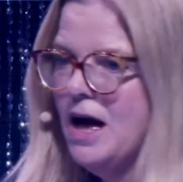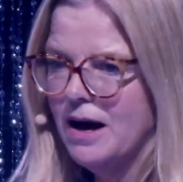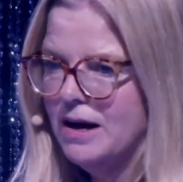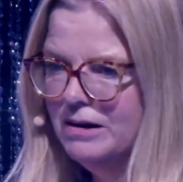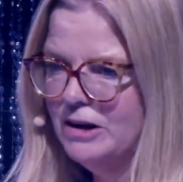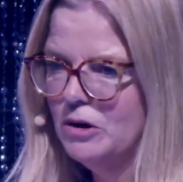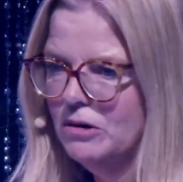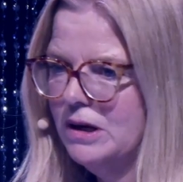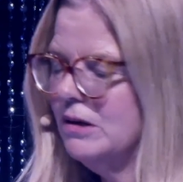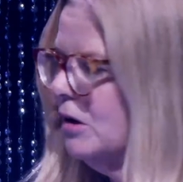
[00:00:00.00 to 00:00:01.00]
and
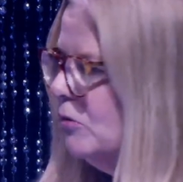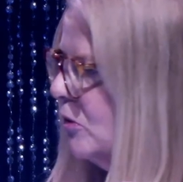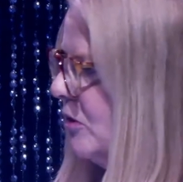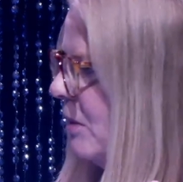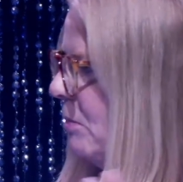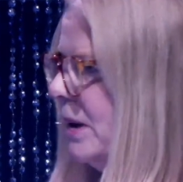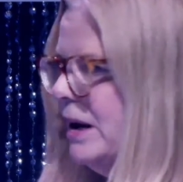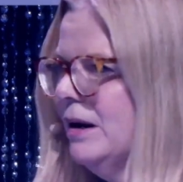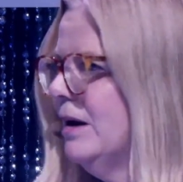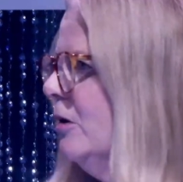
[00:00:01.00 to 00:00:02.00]
they can come from
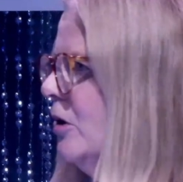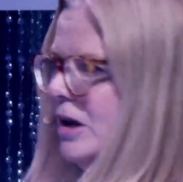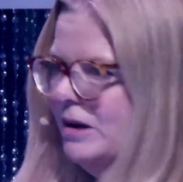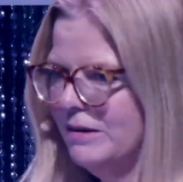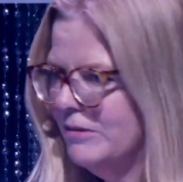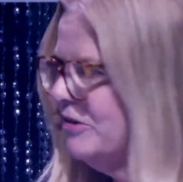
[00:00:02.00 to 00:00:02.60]
Tampere in